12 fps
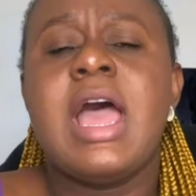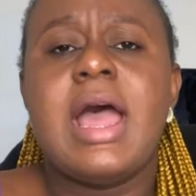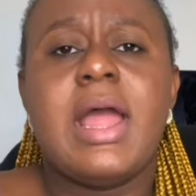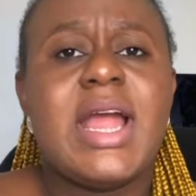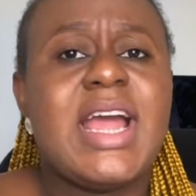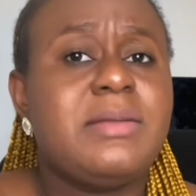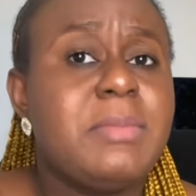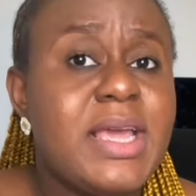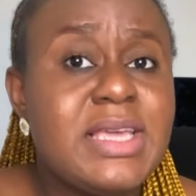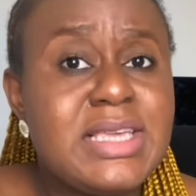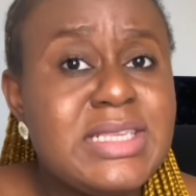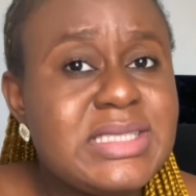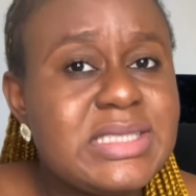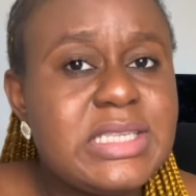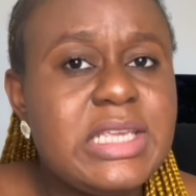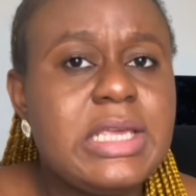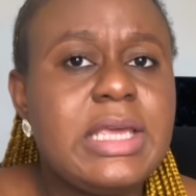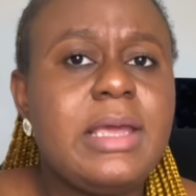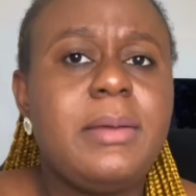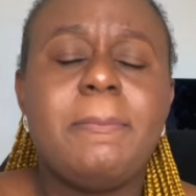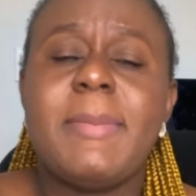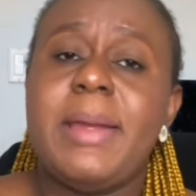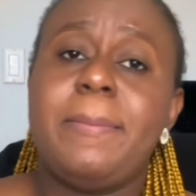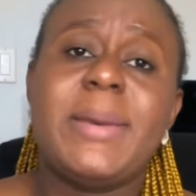I had my ECE.
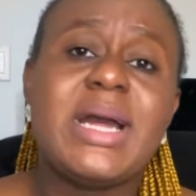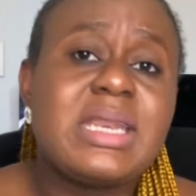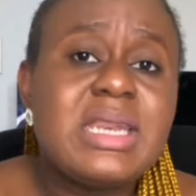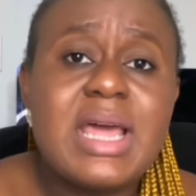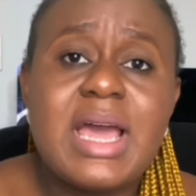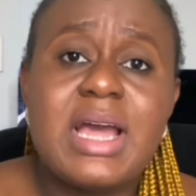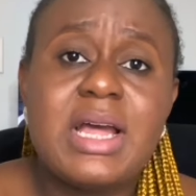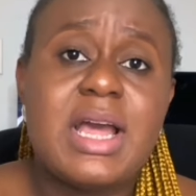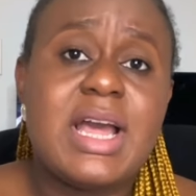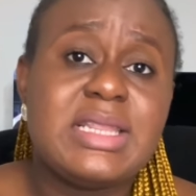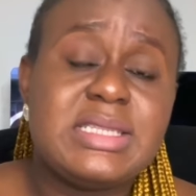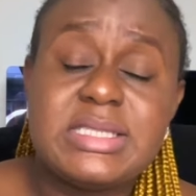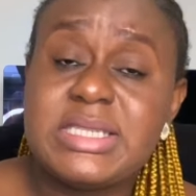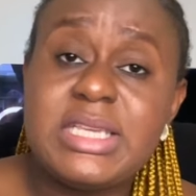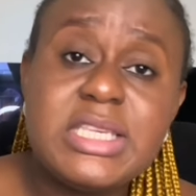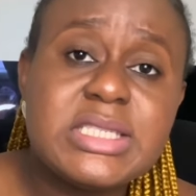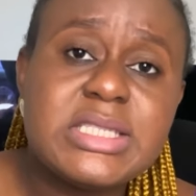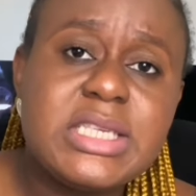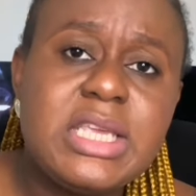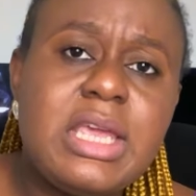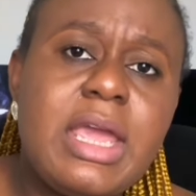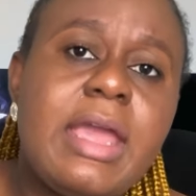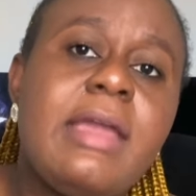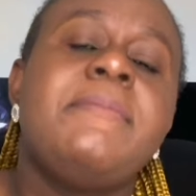My partner had his
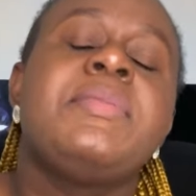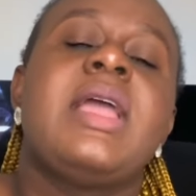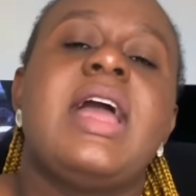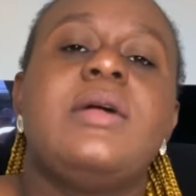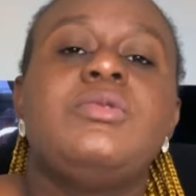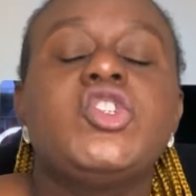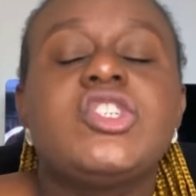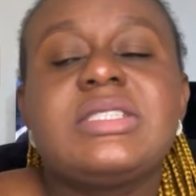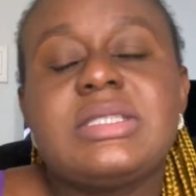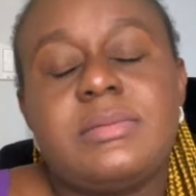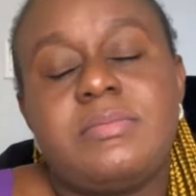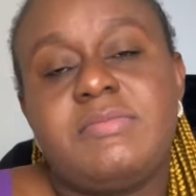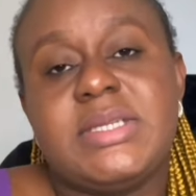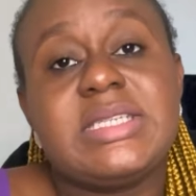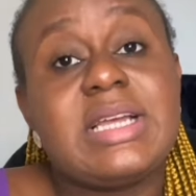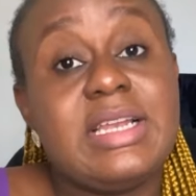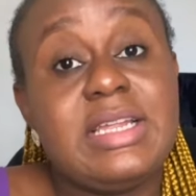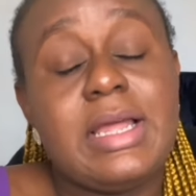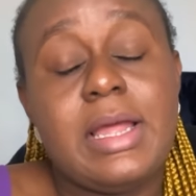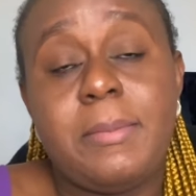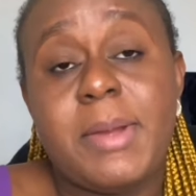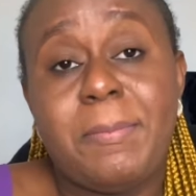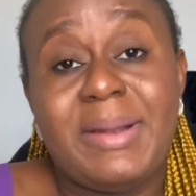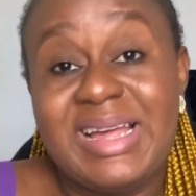ECA, and we just basically
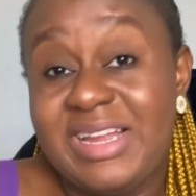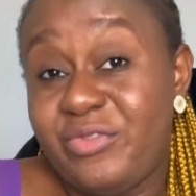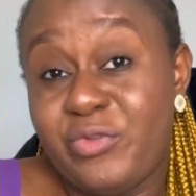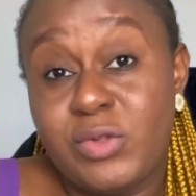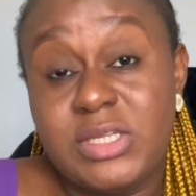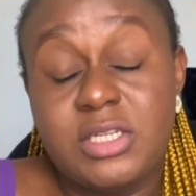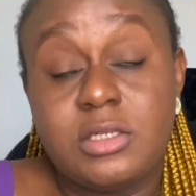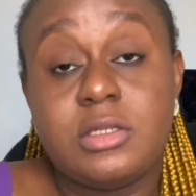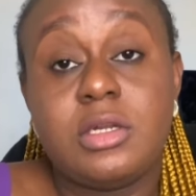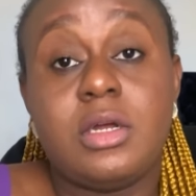applied for the